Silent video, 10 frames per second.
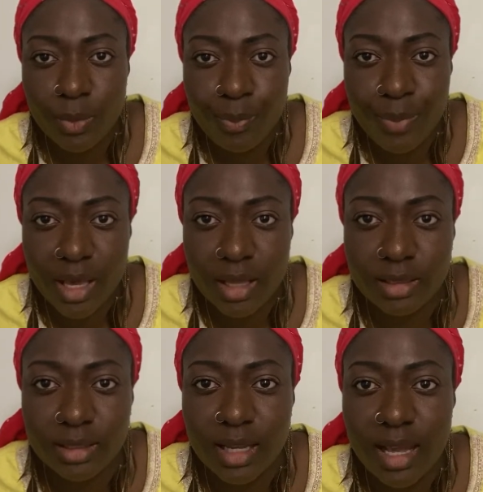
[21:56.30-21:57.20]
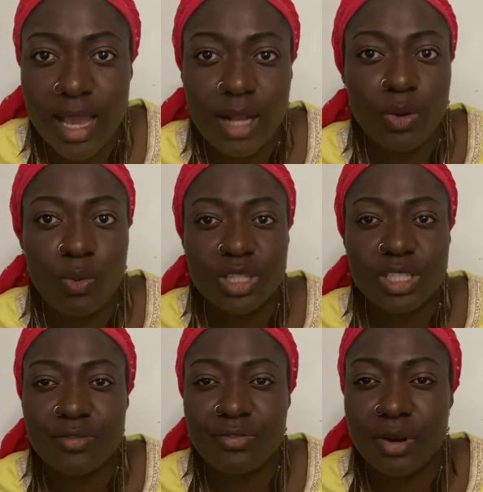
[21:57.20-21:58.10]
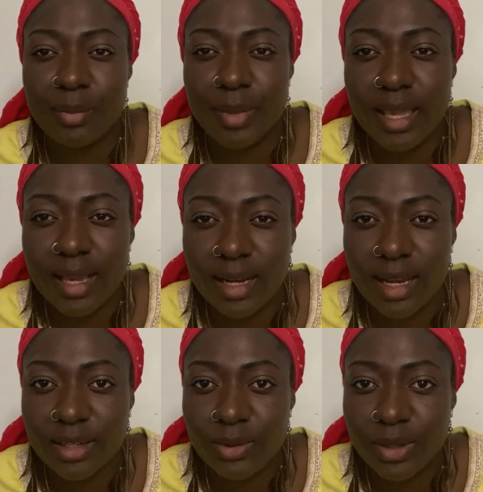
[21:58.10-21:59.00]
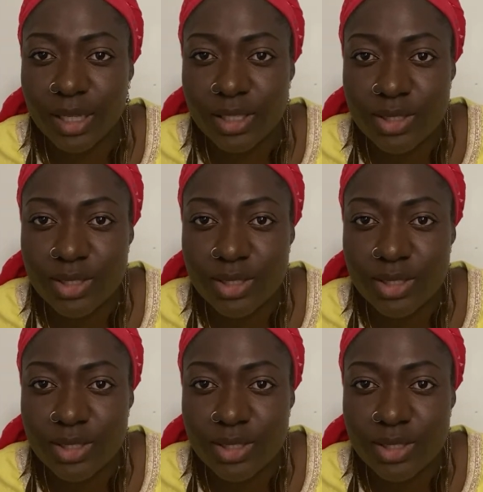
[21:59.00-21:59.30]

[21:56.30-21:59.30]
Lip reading: Pearl, hello, watching from England, looking